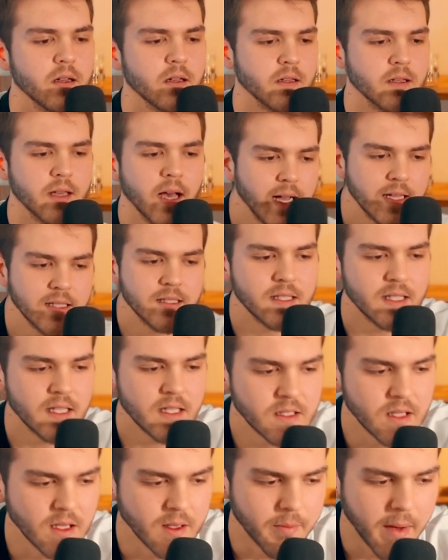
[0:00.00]
God
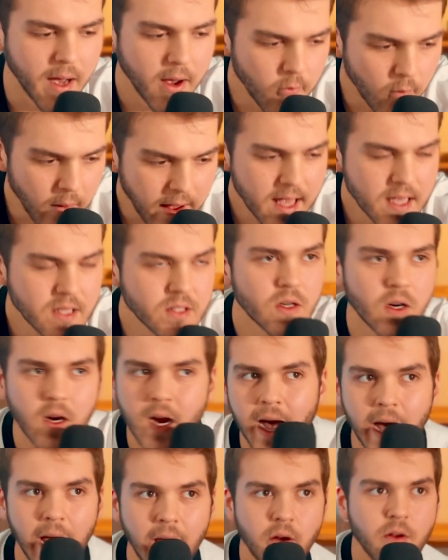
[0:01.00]
says, my ways are
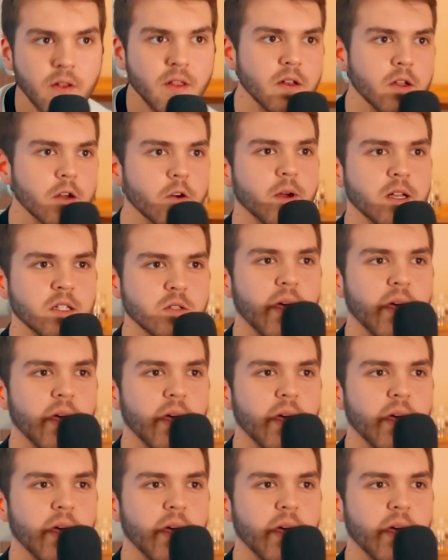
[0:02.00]
higher than your ways.